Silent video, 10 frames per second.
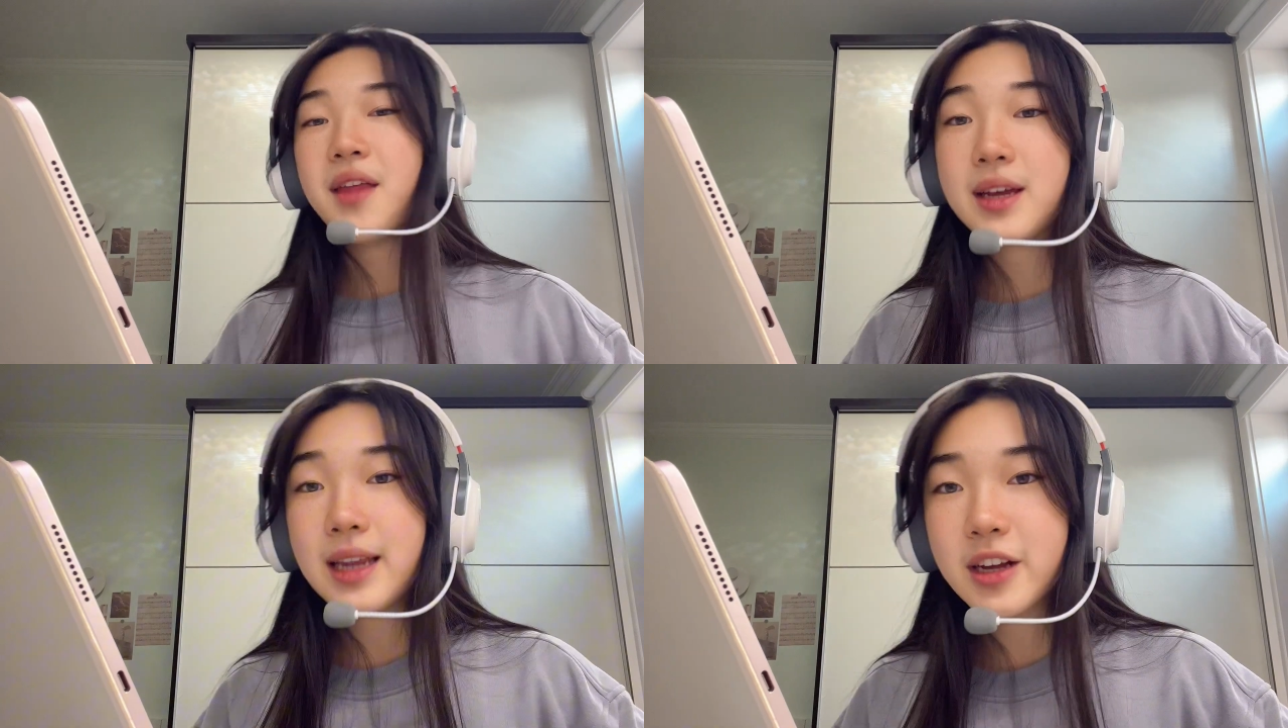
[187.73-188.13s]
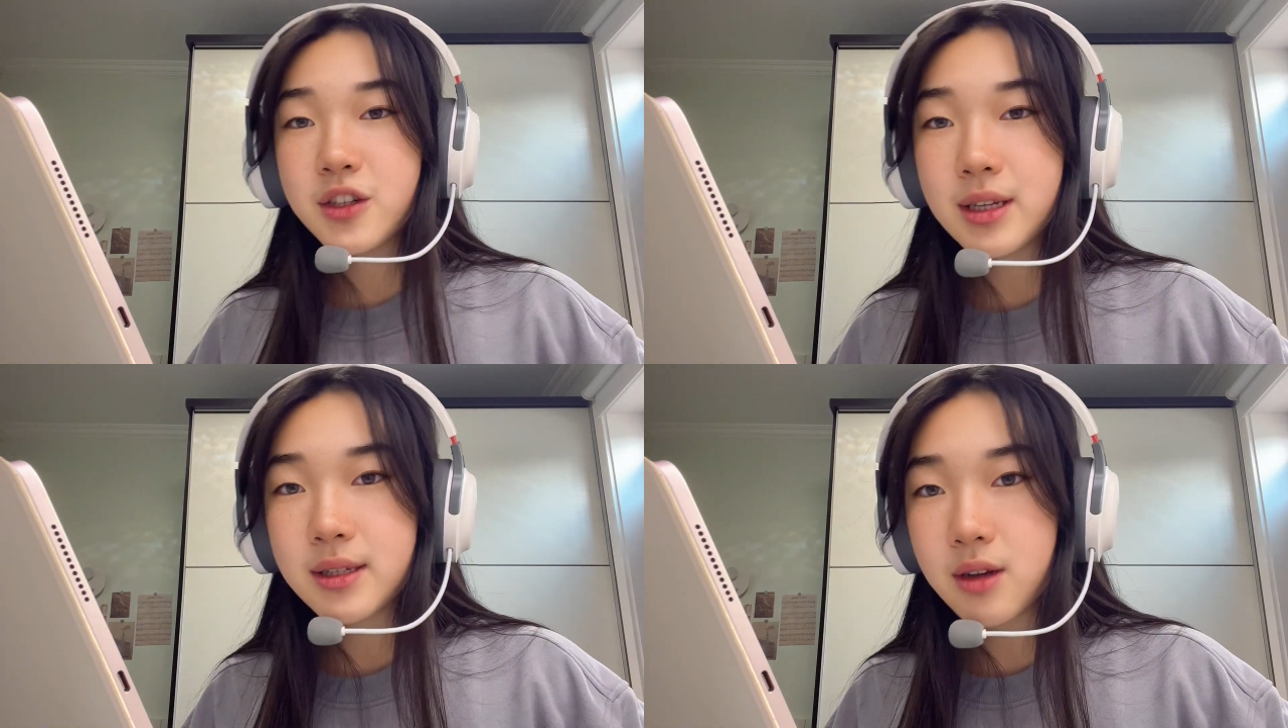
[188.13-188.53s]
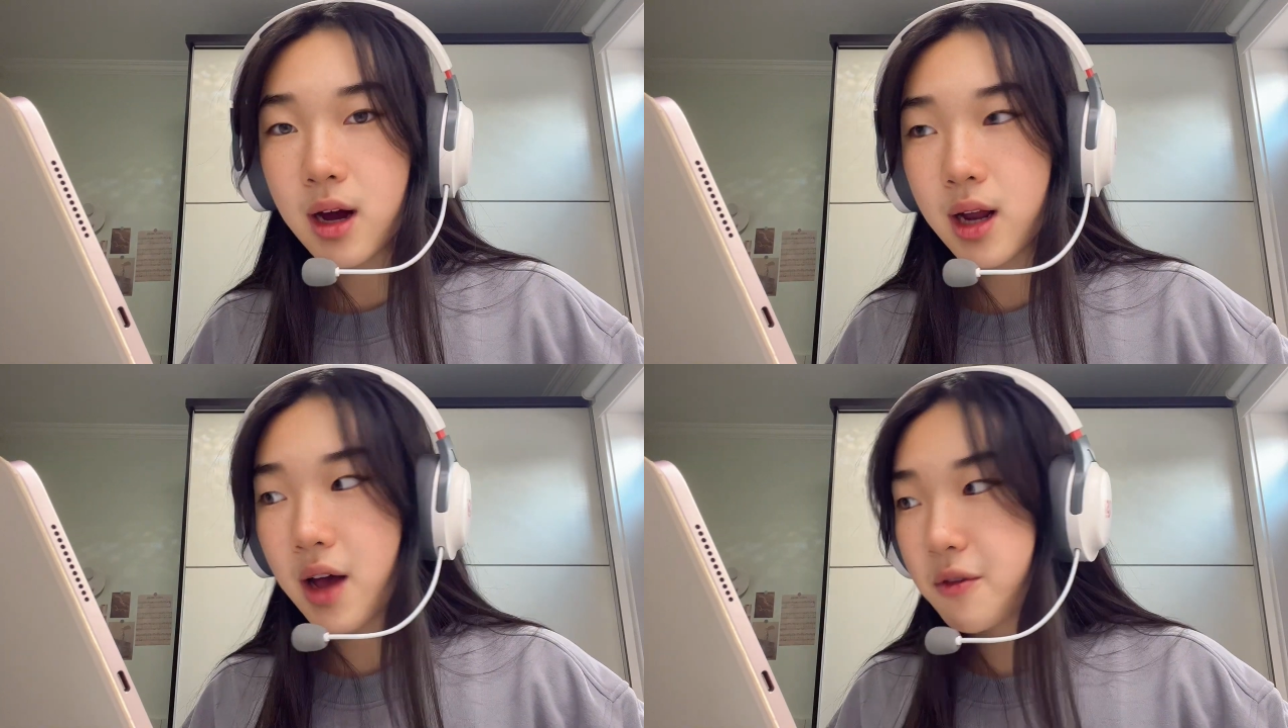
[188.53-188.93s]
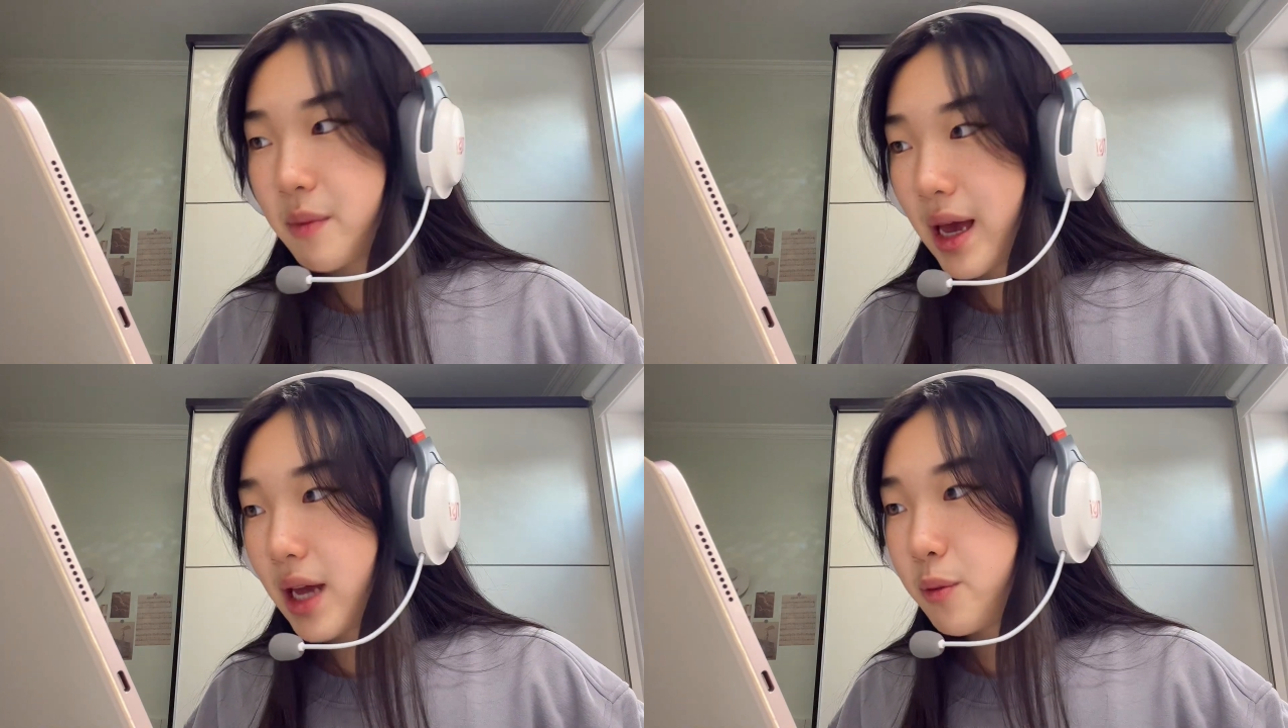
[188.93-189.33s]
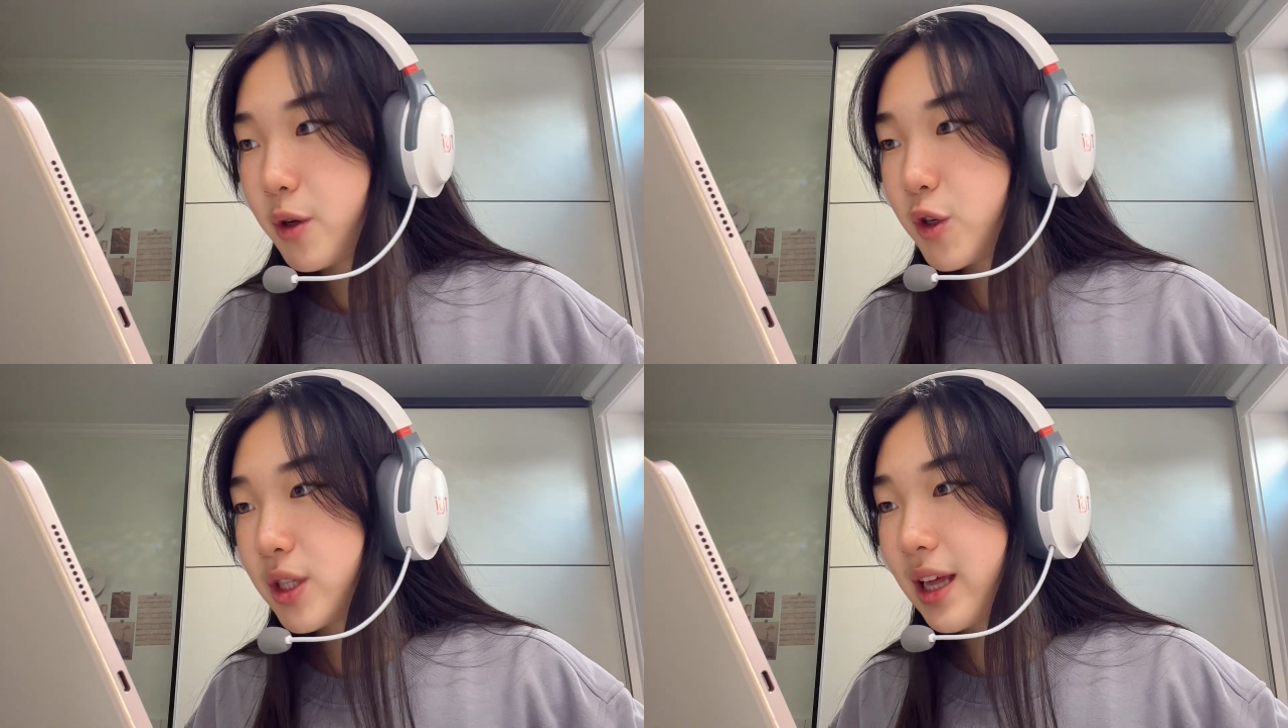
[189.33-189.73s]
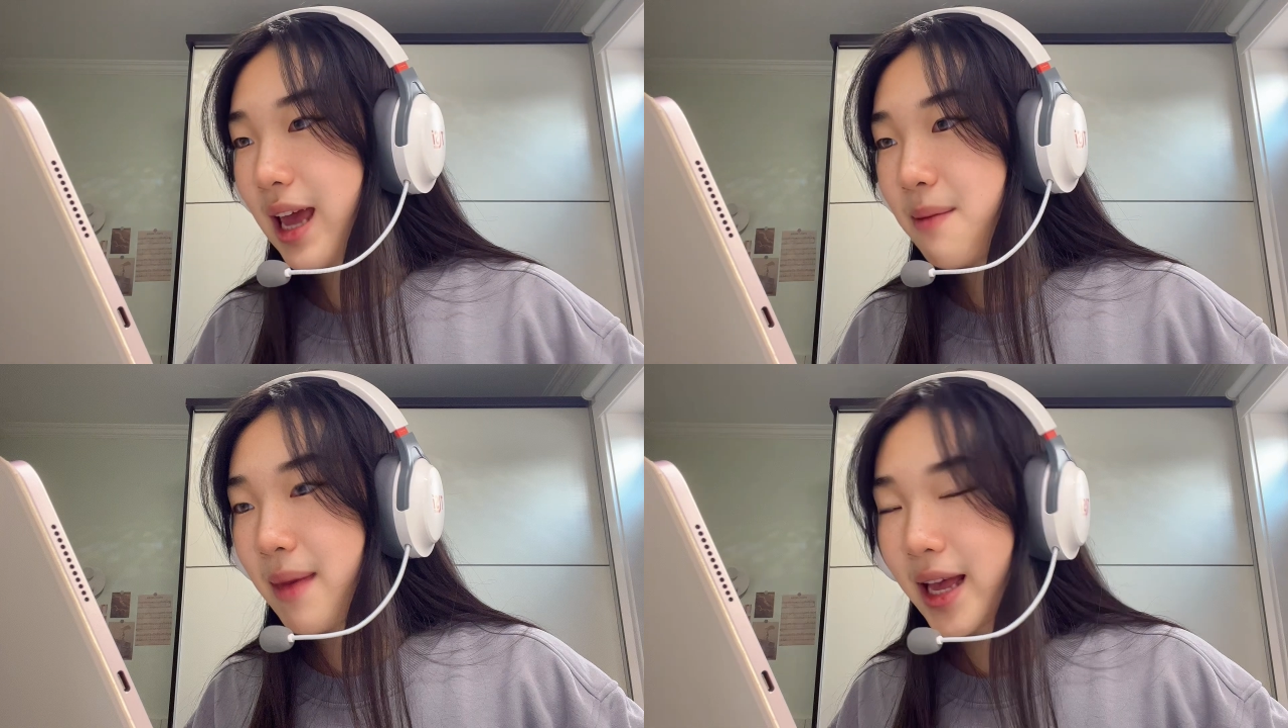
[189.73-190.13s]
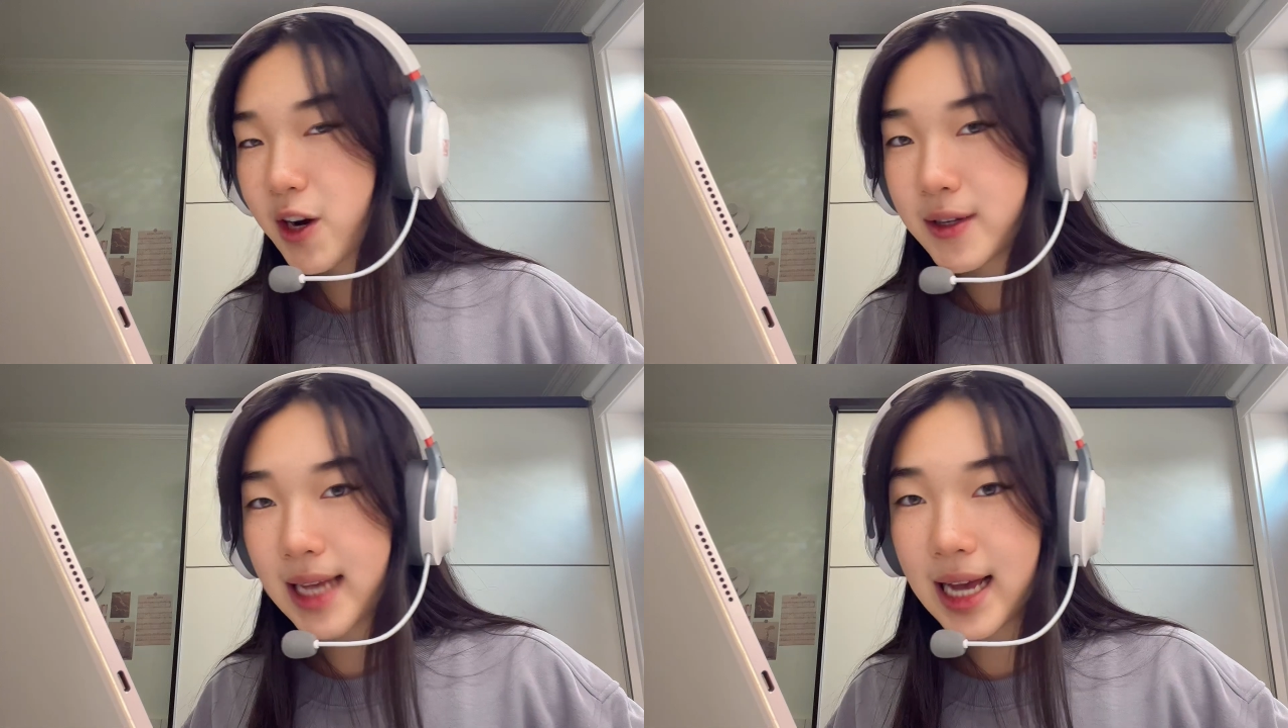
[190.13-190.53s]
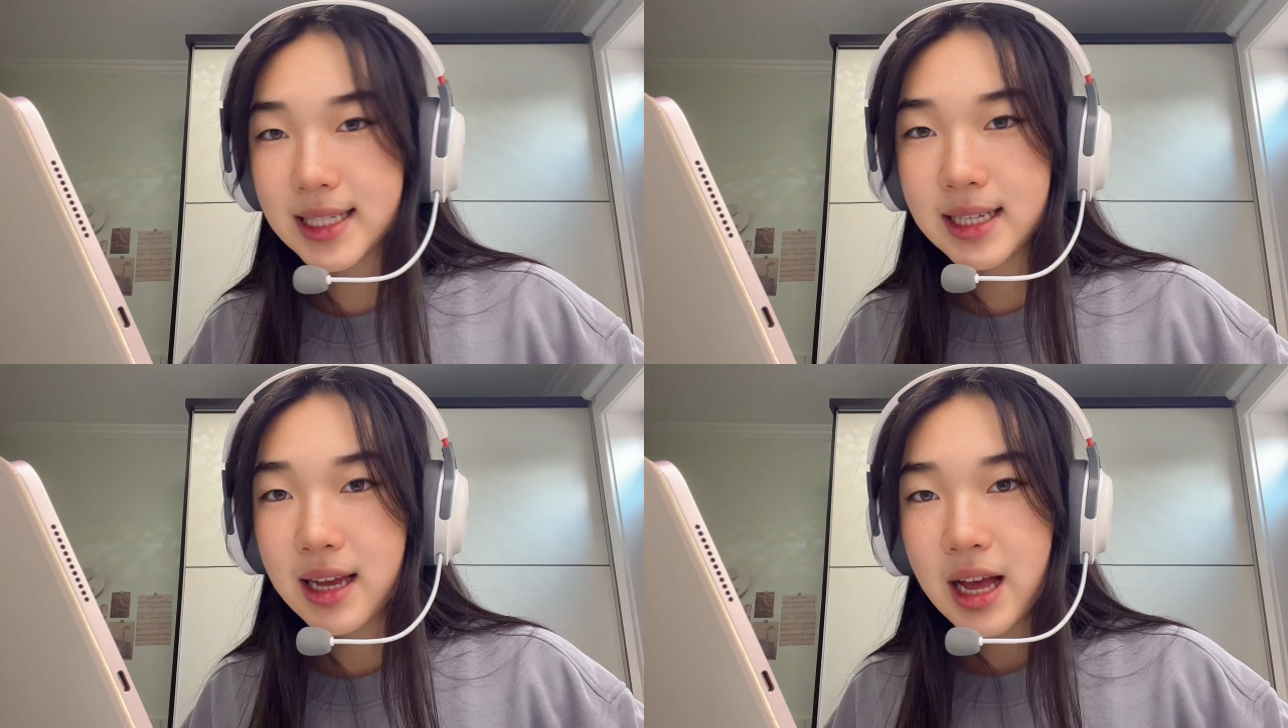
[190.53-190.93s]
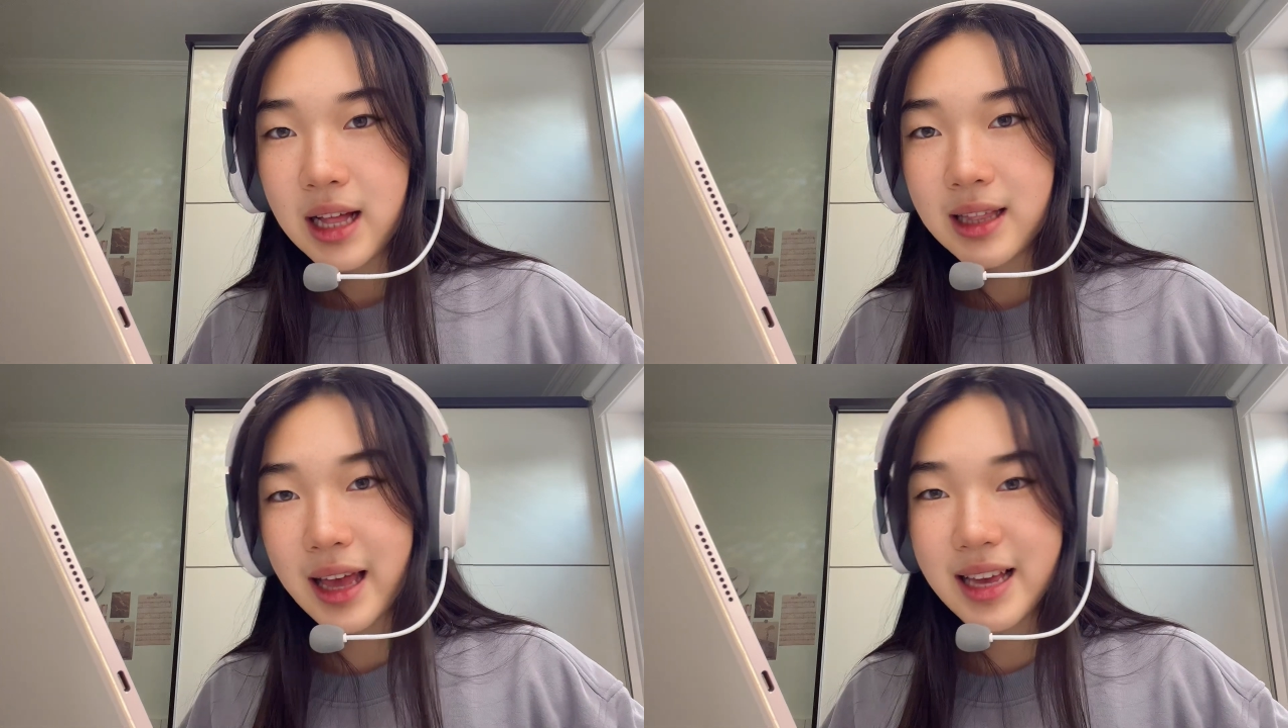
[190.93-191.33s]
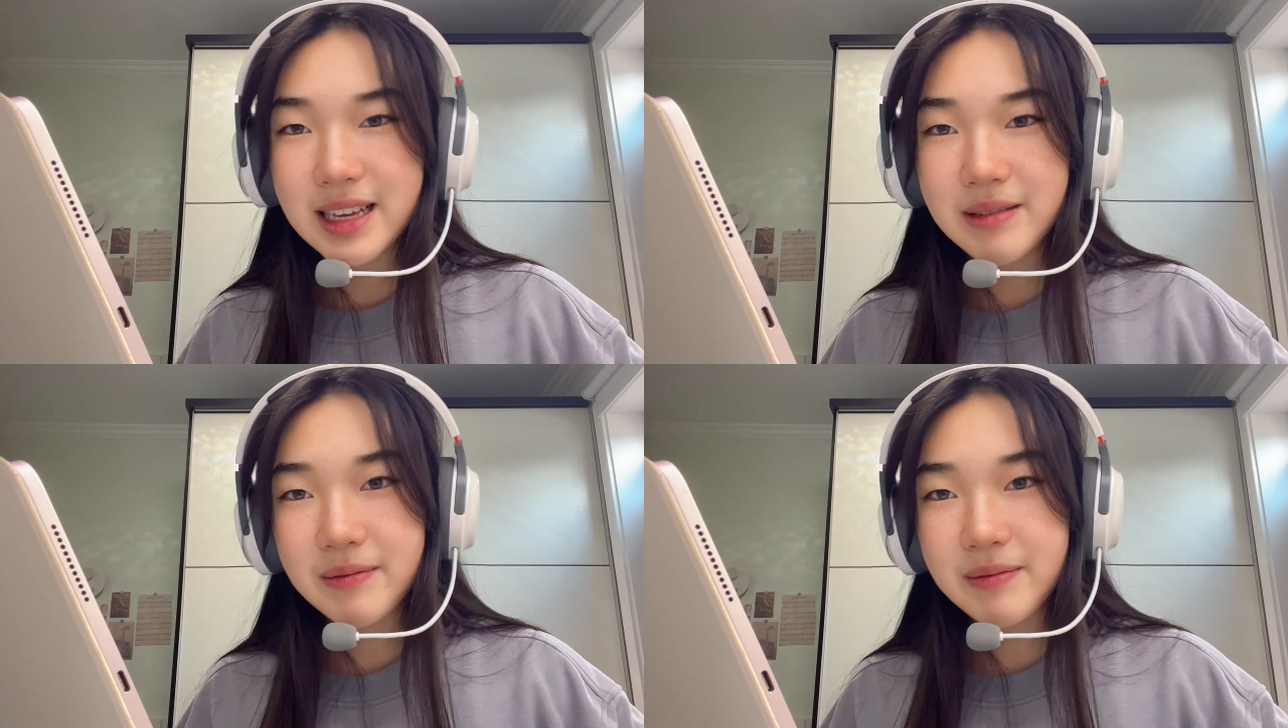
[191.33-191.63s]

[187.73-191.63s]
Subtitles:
the connection is not often made, which is the game makers as, like,